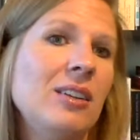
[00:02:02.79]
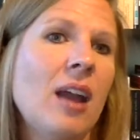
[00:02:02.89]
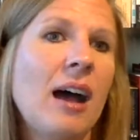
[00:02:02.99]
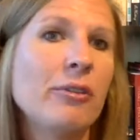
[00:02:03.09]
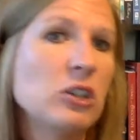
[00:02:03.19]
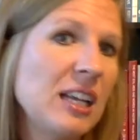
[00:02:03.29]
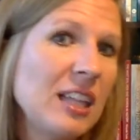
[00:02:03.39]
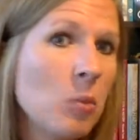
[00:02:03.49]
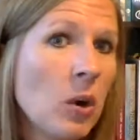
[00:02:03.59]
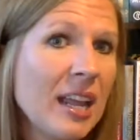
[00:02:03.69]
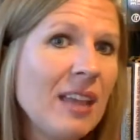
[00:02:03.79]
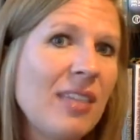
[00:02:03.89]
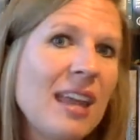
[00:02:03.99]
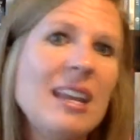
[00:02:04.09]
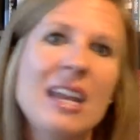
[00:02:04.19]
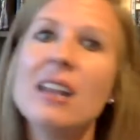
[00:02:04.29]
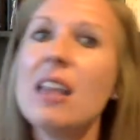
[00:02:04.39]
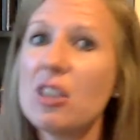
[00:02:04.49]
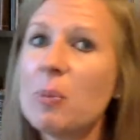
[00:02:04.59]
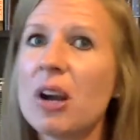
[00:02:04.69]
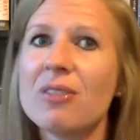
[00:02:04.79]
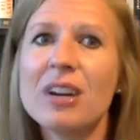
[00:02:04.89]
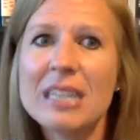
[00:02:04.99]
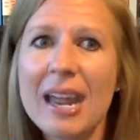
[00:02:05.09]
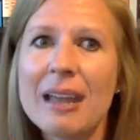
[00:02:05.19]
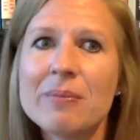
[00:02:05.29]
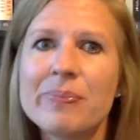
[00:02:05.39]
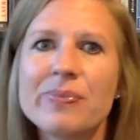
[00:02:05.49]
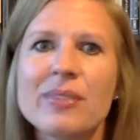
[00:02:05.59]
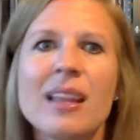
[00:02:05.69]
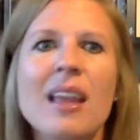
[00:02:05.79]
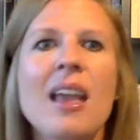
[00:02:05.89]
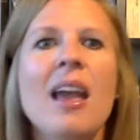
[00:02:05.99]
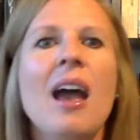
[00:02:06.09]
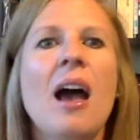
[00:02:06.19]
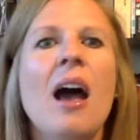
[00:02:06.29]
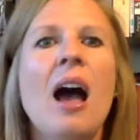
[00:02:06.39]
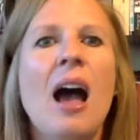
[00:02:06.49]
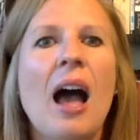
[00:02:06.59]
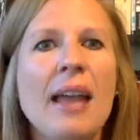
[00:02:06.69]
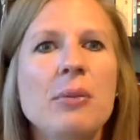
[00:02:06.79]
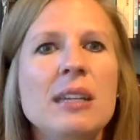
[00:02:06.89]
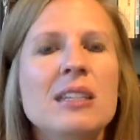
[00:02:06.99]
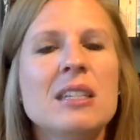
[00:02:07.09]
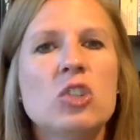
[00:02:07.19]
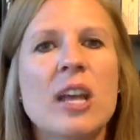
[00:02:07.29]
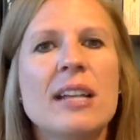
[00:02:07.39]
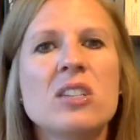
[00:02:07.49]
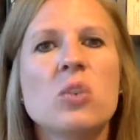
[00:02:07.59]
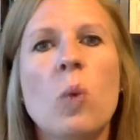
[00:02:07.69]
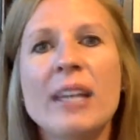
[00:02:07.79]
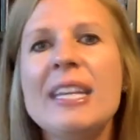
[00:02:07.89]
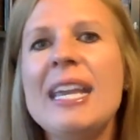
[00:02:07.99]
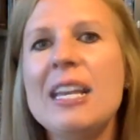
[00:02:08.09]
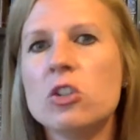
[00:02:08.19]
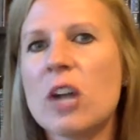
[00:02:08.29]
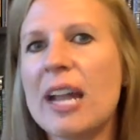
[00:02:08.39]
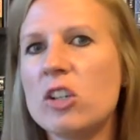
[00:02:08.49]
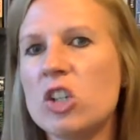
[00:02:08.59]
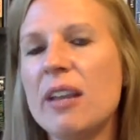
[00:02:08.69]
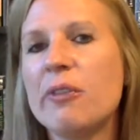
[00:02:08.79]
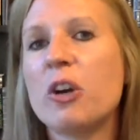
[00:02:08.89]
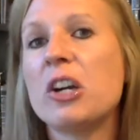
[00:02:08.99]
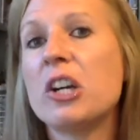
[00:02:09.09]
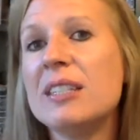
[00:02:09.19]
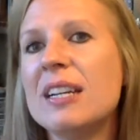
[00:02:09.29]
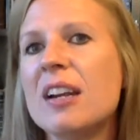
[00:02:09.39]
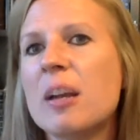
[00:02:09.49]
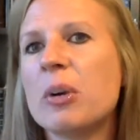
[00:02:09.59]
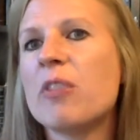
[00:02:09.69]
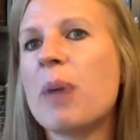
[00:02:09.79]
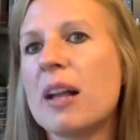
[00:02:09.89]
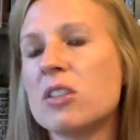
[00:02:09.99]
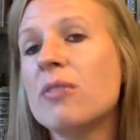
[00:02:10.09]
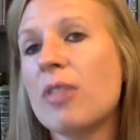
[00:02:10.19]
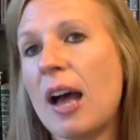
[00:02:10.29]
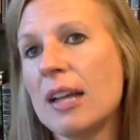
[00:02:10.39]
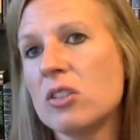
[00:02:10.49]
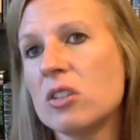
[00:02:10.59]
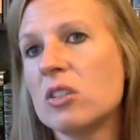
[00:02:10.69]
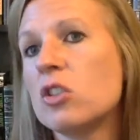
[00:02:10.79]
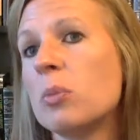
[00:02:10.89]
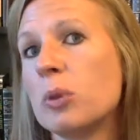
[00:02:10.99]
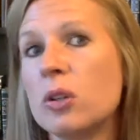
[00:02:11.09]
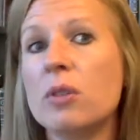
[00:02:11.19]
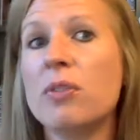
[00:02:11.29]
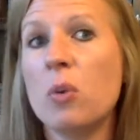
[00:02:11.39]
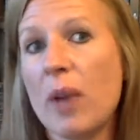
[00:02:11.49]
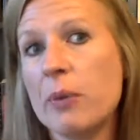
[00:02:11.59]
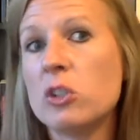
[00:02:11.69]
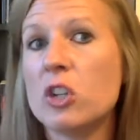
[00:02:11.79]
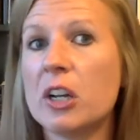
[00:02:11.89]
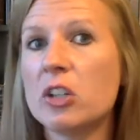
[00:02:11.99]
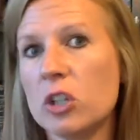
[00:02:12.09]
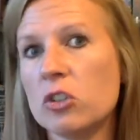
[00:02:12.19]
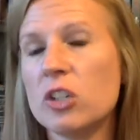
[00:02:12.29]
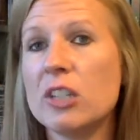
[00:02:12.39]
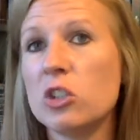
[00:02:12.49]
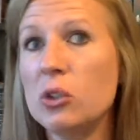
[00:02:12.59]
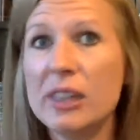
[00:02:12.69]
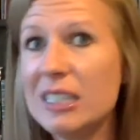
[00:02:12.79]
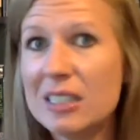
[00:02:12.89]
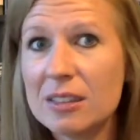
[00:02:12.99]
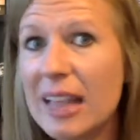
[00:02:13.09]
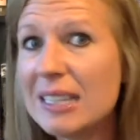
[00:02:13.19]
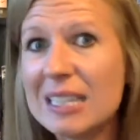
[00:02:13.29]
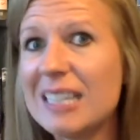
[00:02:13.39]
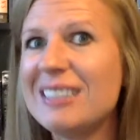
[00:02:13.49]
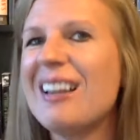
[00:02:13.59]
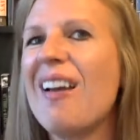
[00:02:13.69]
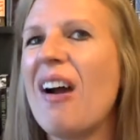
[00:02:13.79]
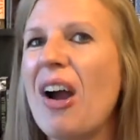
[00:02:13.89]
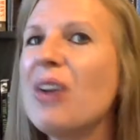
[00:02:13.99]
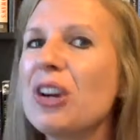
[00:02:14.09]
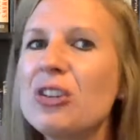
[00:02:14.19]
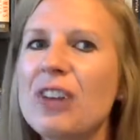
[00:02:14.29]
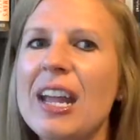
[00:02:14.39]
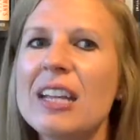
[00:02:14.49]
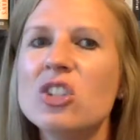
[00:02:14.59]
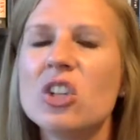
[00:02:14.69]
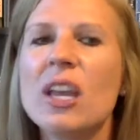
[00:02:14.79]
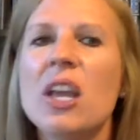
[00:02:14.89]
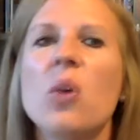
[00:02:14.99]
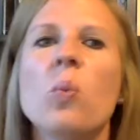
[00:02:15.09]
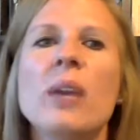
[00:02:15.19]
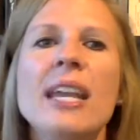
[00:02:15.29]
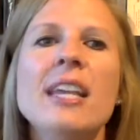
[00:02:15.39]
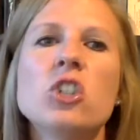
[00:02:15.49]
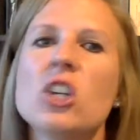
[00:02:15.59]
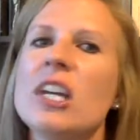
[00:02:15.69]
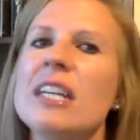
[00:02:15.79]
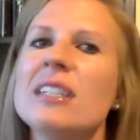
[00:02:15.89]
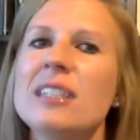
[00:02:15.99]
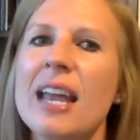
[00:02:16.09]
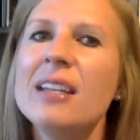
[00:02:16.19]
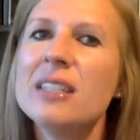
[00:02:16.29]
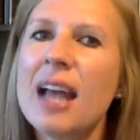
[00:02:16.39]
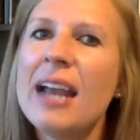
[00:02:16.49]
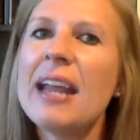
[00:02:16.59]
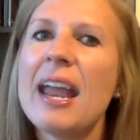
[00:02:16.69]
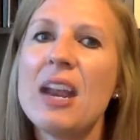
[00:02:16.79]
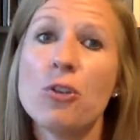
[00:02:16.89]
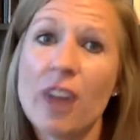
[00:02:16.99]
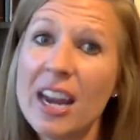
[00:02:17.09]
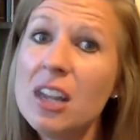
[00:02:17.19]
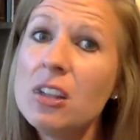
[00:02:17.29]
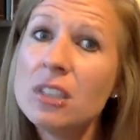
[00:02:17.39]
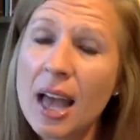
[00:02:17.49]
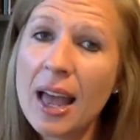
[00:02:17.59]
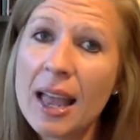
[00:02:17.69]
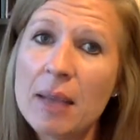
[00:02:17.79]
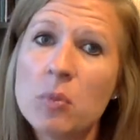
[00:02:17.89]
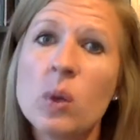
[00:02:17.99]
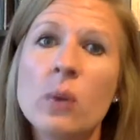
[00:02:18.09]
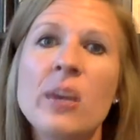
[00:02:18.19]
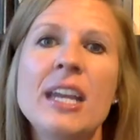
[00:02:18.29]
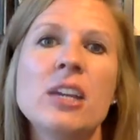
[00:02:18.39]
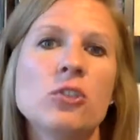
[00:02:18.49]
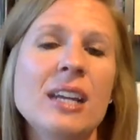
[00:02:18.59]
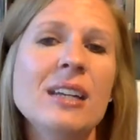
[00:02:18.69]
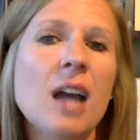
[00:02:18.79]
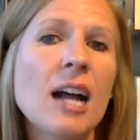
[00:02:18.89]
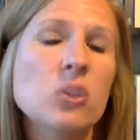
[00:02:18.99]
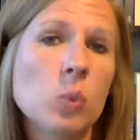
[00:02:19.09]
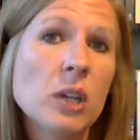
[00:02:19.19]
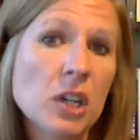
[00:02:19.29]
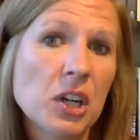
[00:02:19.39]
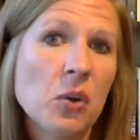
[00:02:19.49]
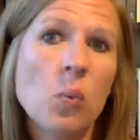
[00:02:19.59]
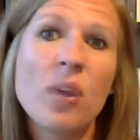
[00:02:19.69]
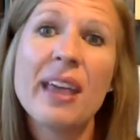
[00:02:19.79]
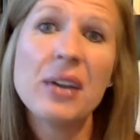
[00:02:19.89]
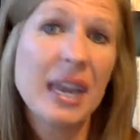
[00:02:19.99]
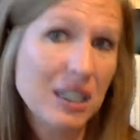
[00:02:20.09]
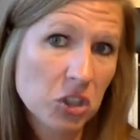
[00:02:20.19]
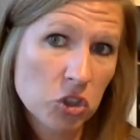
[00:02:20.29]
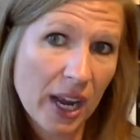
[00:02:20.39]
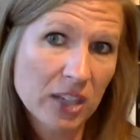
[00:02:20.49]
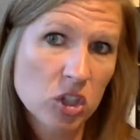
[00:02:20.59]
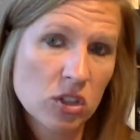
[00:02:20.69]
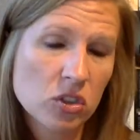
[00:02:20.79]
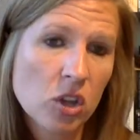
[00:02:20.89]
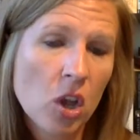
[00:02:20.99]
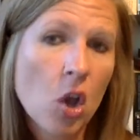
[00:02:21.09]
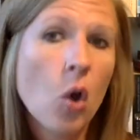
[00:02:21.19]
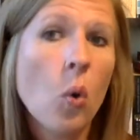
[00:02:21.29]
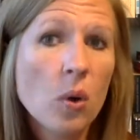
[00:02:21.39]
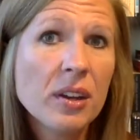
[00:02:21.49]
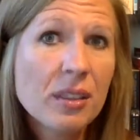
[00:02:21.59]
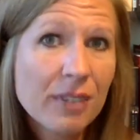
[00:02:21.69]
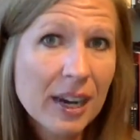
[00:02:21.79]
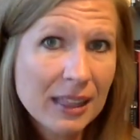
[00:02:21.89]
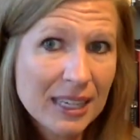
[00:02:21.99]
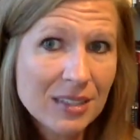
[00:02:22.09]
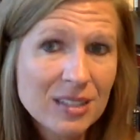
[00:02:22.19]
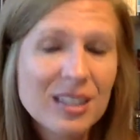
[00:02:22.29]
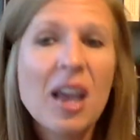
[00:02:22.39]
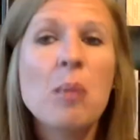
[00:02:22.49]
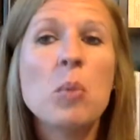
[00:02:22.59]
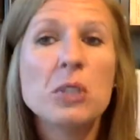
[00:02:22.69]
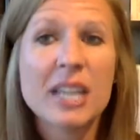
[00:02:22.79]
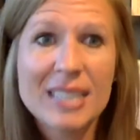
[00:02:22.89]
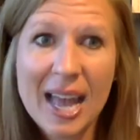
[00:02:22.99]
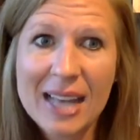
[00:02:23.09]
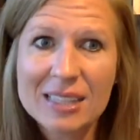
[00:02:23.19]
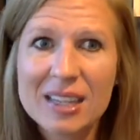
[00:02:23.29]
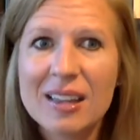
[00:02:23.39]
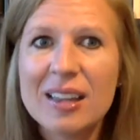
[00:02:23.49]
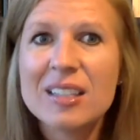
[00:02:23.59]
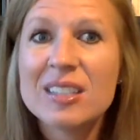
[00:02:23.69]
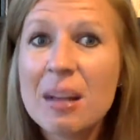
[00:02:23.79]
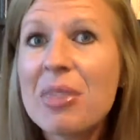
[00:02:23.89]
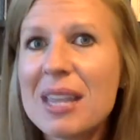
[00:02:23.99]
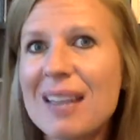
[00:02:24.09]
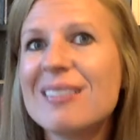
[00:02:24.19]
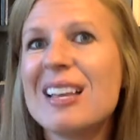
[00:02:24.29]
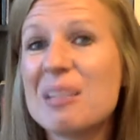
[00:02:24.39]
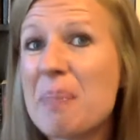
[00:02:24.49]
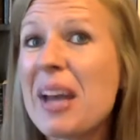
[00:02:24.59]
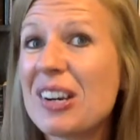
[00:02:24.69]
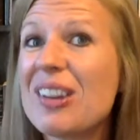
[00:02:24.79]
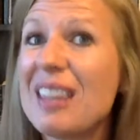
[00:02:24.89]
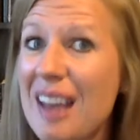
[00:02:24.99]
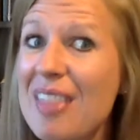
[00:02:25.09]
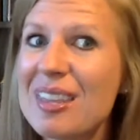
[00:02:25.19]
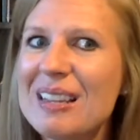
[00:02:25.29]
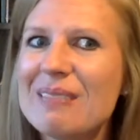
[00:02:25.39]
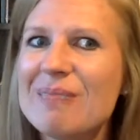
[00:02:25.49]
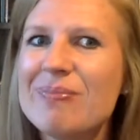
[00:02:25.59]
not first thing in the morning, then in another part of our day. I would suggest one key strategy for increasing our number of positive thoughts, to improve the way we treat our children, to lessen our road rage. We should set aside a regular time when we can read God's Word without any distractions, or in the very least, multitask something is better than nothing.